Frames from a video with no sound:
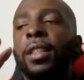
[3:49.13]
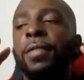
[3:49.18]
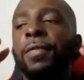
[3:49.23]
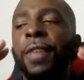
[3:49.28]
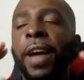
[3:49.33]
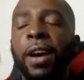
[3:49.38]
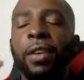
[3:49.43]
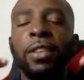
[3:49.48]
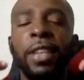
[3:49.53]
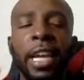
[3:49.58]
the
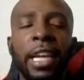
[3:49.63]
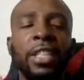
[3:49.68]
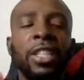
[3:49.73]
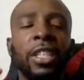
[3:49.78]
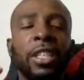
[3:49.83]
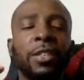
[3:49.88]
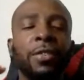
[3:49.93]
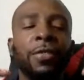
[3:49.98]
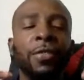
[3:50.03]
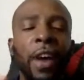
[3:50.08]

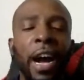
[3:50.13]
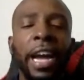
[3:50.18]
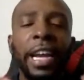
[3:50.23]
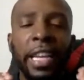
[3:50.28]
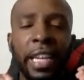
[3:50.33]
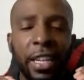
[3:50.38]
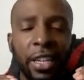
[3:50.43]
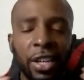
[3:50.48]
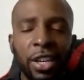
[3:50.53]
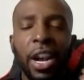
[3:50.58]
foundation is
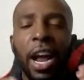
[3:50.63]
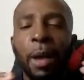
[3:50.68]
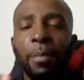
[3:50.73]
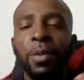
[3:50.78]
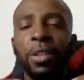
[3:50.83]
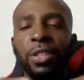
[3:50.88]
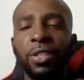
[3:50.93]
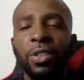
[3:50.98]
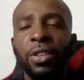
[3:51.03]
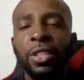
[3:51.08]
finding good
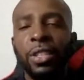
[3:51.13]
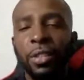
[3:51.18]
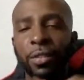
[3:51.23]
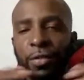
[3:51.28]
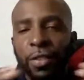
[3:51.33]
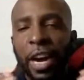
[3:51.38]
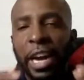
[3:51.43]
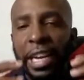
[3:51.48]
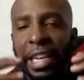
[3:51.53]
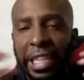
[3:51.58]
opportunities
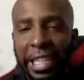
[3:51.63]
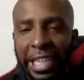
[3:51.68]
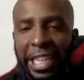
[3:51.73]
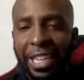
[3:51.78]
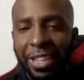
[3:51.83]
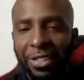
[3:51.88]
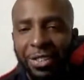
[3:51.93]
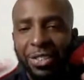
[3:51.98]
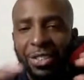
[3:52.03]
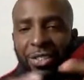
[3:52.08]
and finding
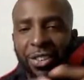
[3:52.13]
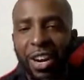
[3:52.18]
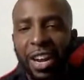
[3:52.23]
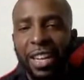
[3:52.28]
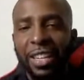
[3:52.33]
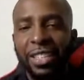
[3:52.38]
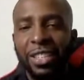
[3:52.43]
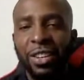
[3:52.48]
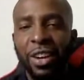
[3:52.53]
deals, right?